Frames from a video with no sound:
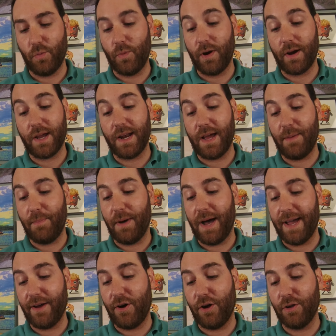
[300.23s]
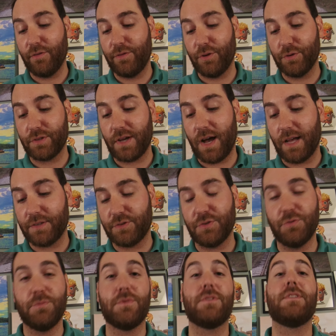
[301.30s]
Where can I buy all of those
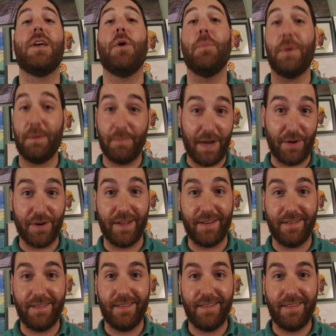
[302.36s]
costumes? Tell me about it.